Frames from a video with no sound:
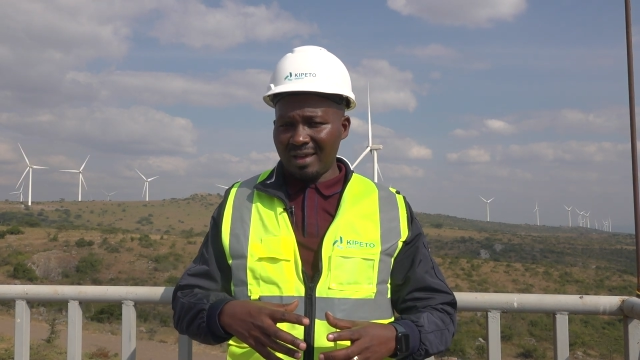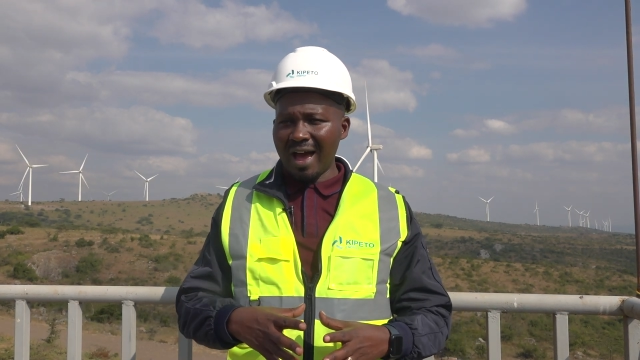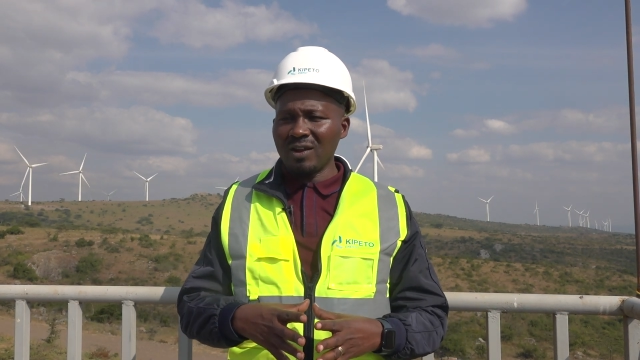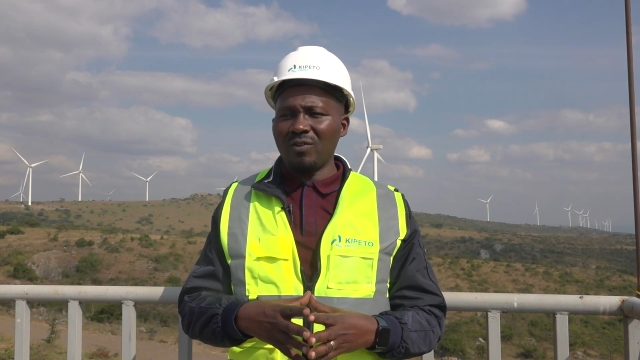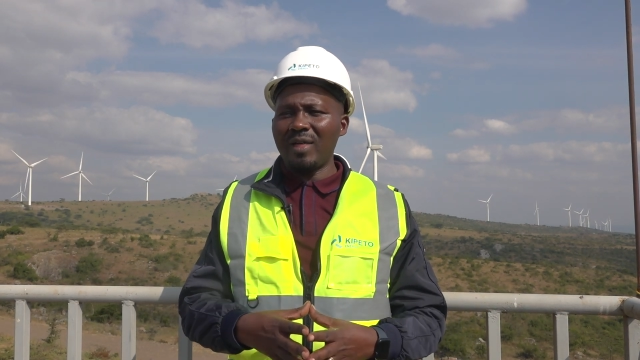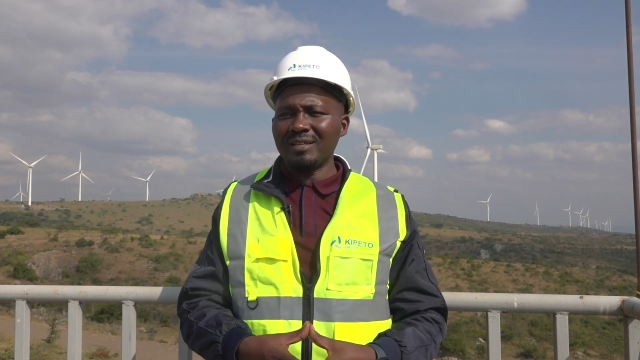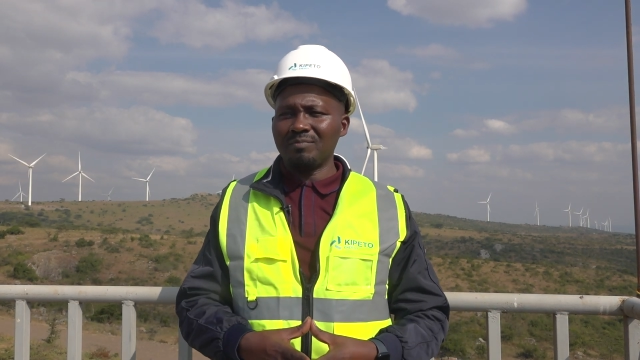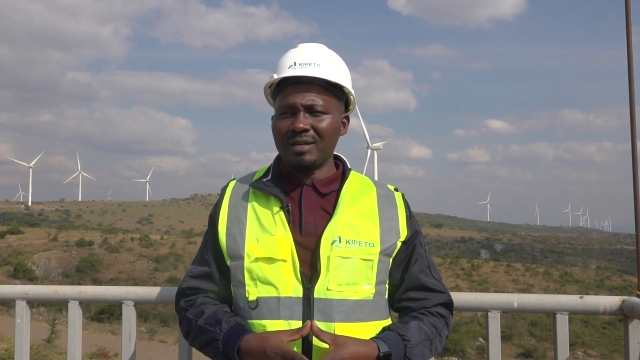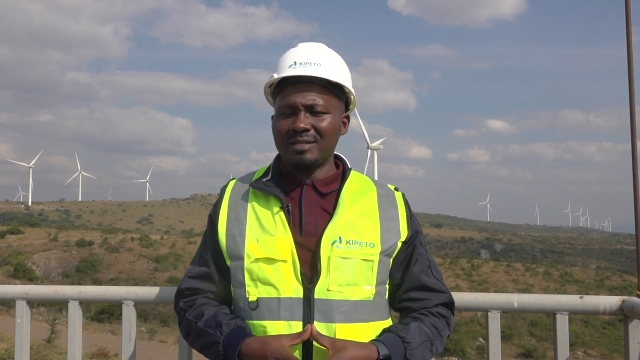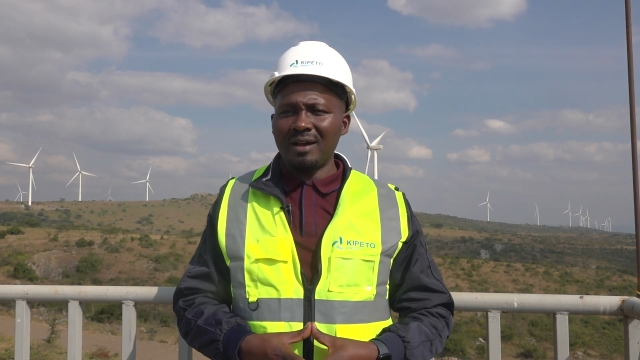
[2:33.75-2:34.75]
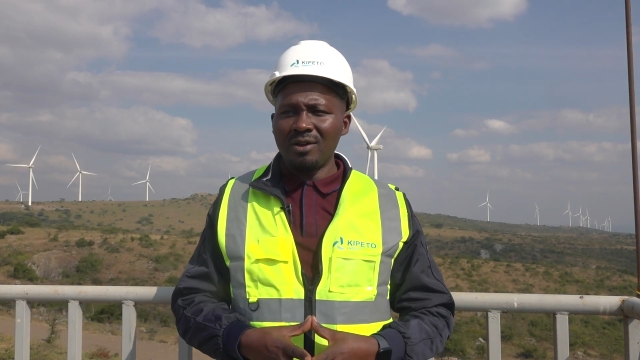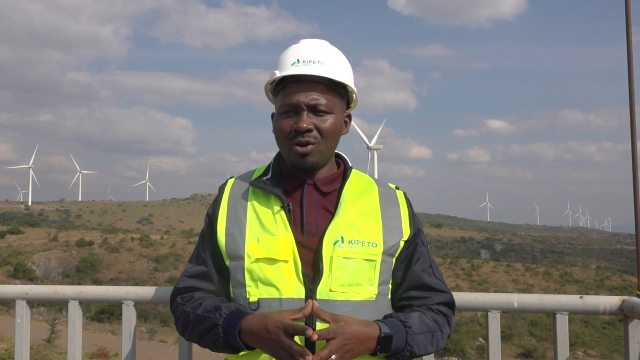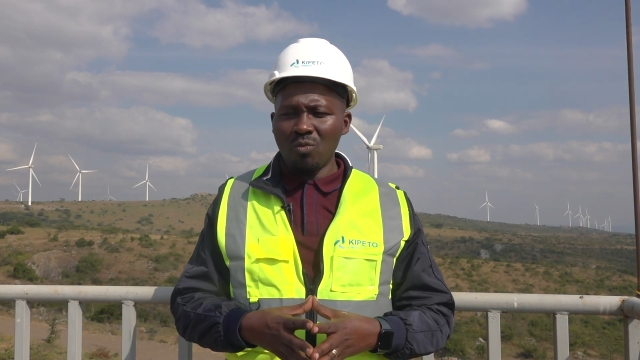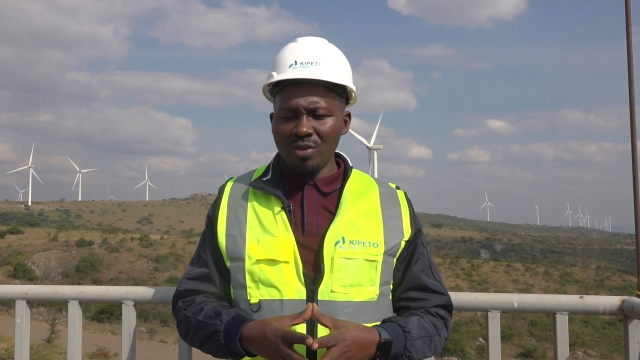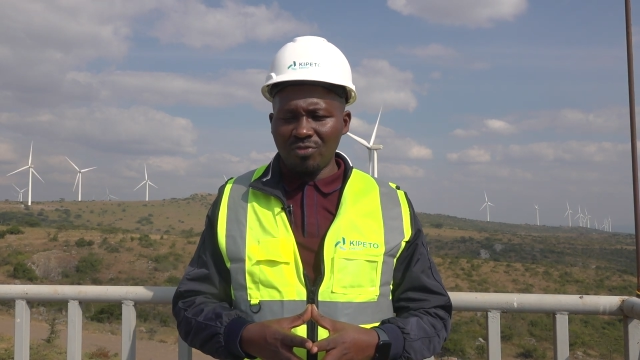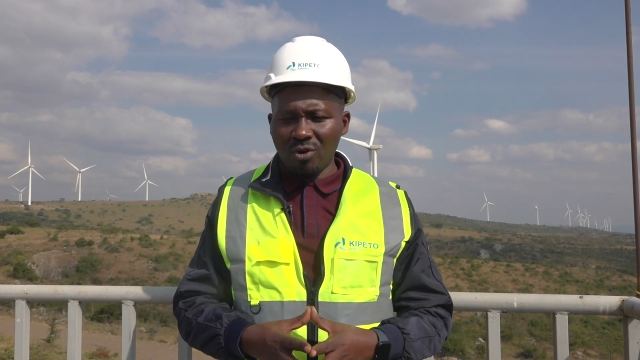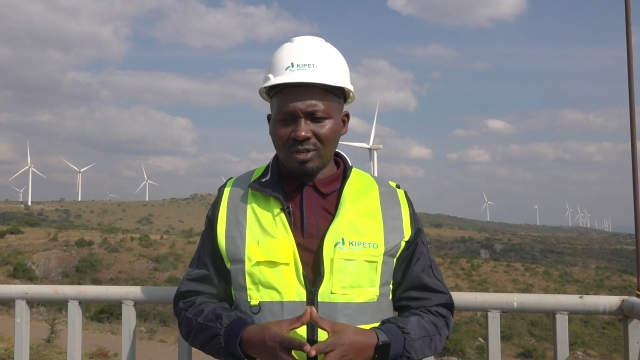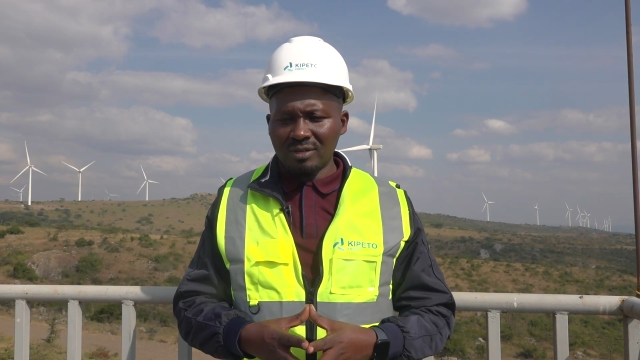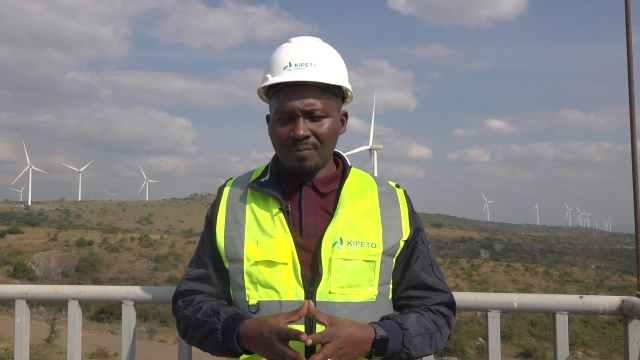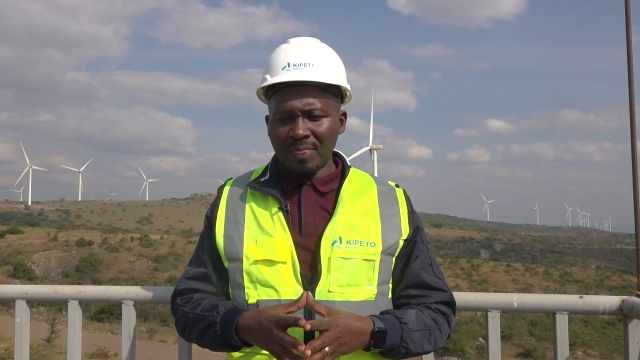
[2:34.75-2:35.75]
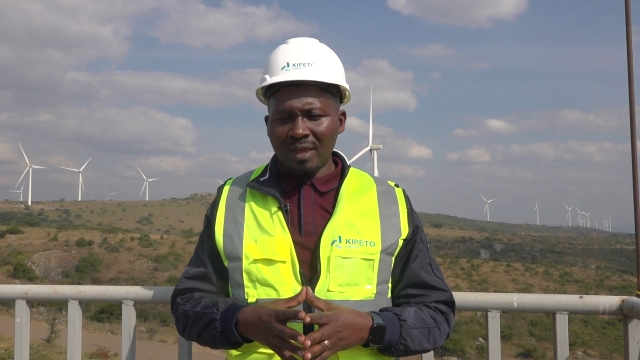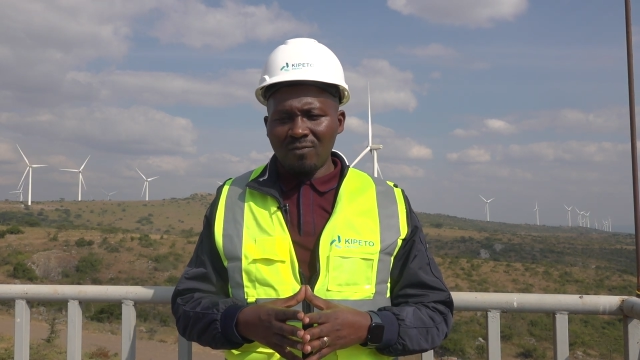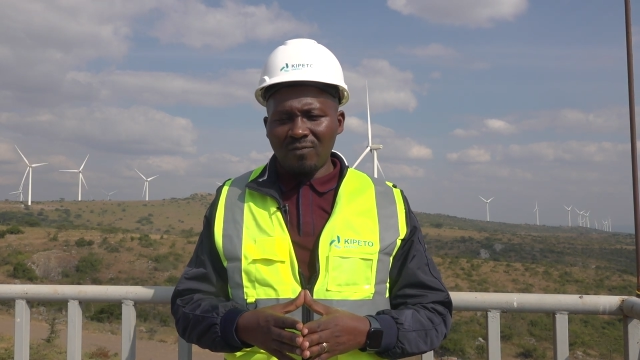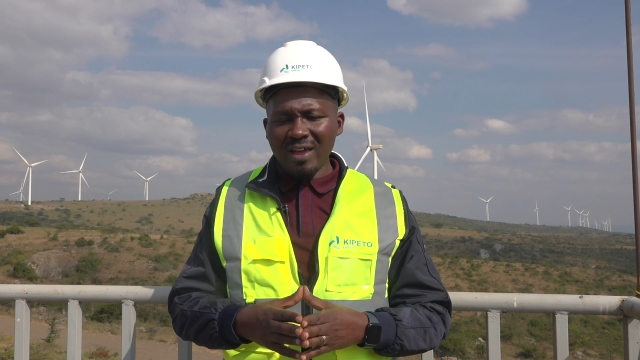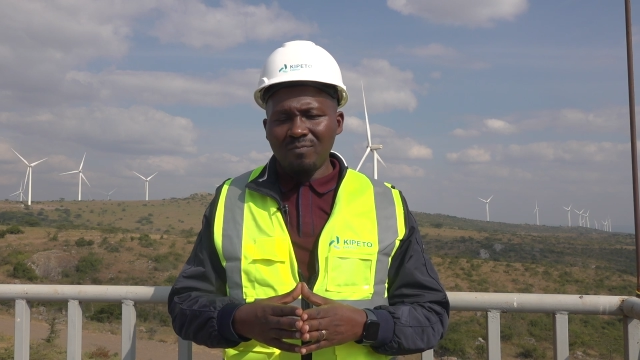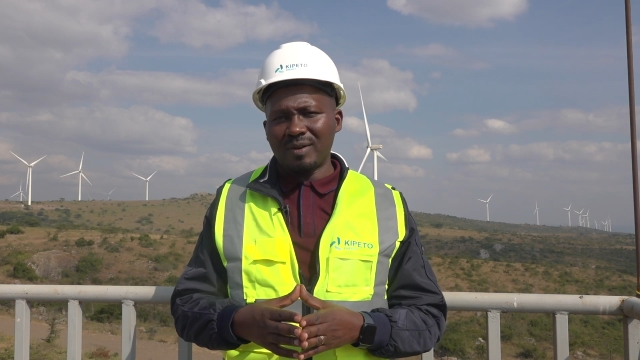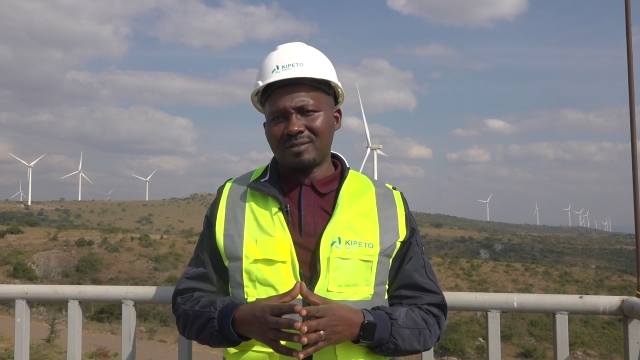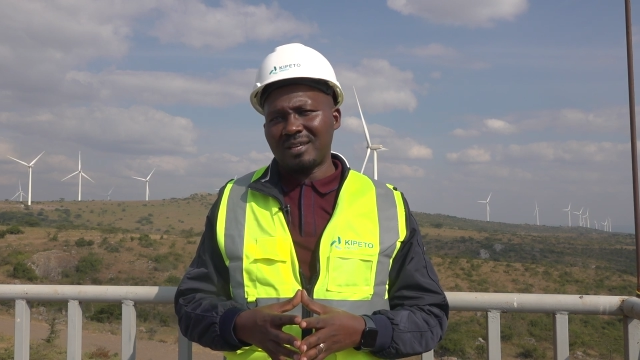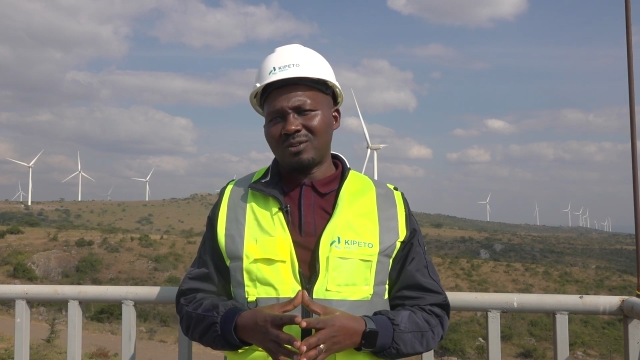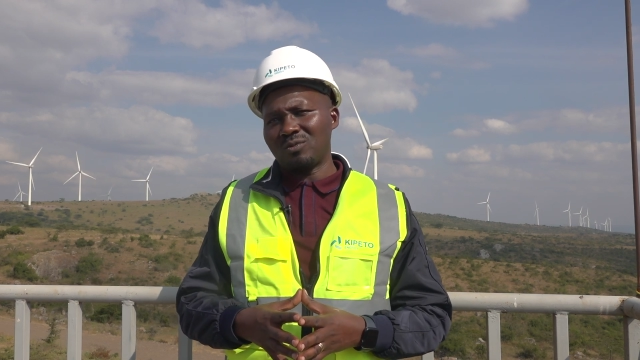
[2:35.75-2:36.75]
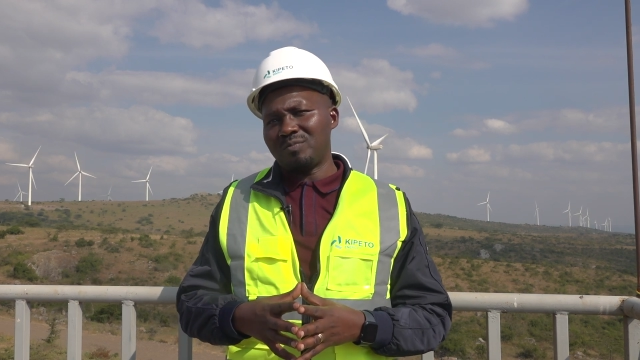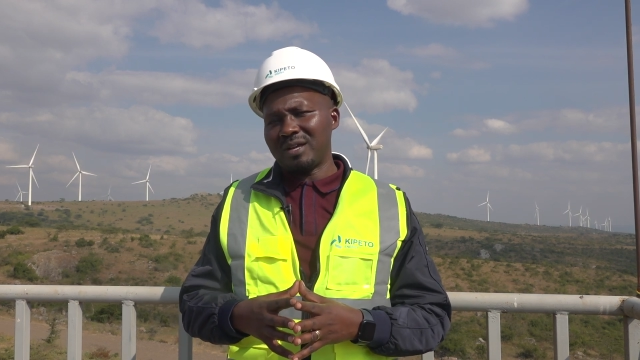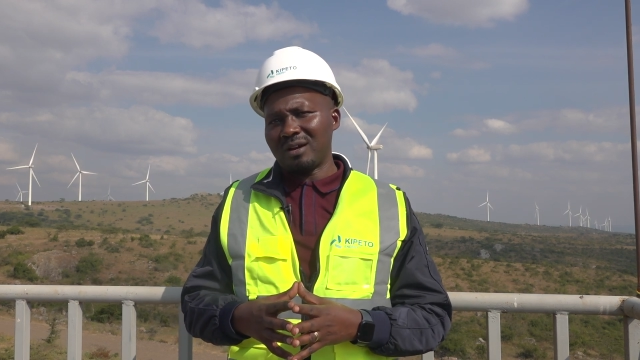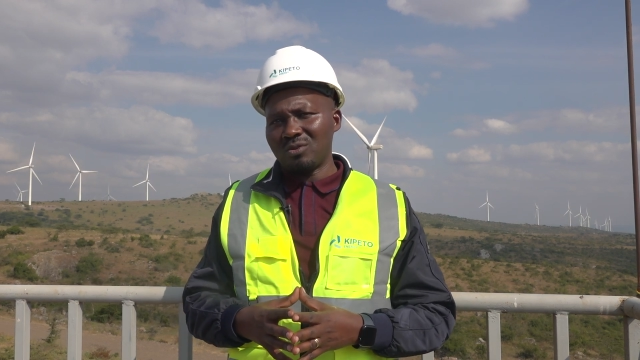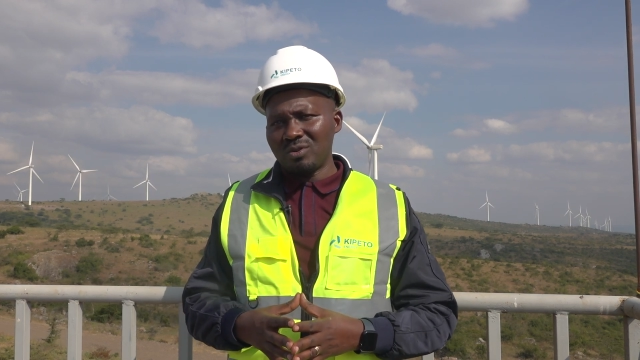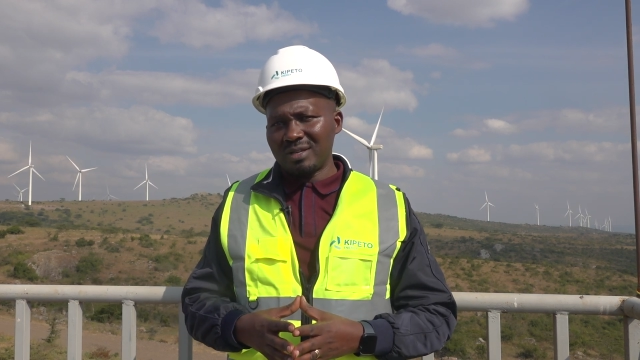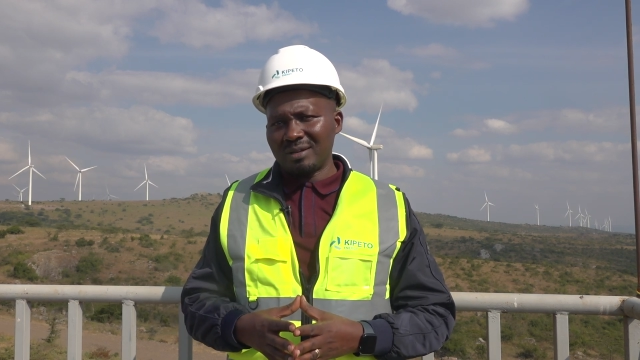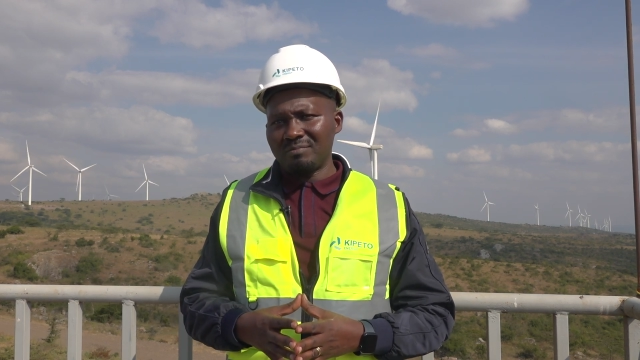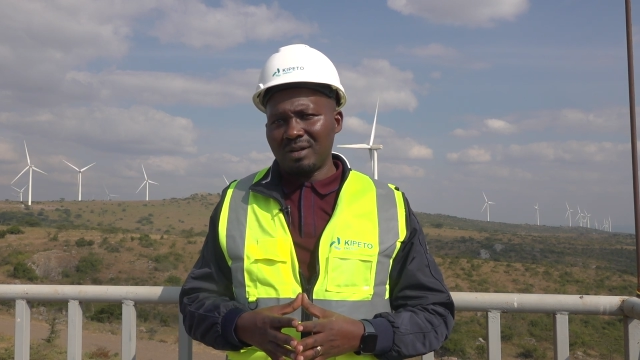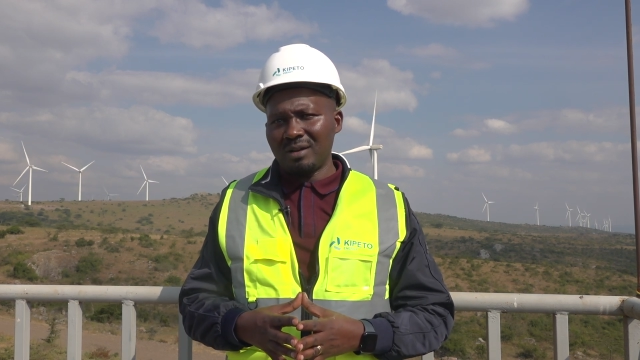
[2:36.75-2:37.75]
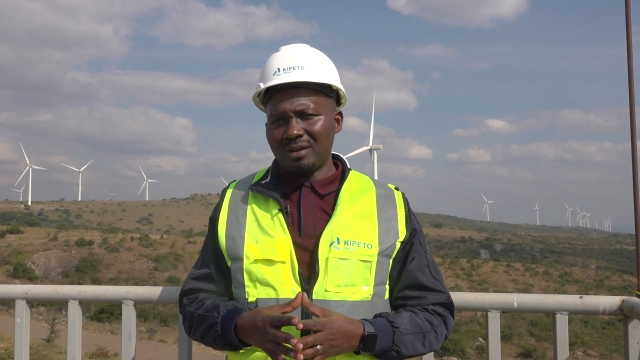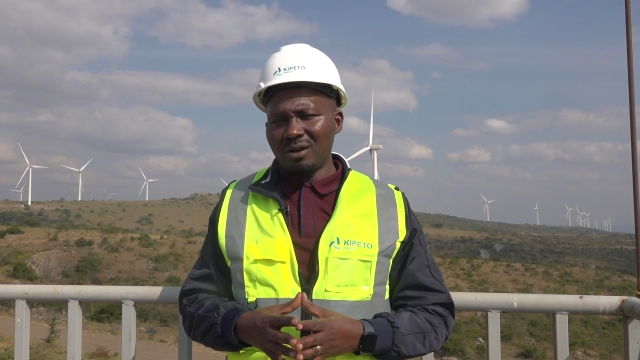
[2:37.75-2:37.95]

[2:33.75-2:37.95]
And for that matter, we thought 5% would be a good number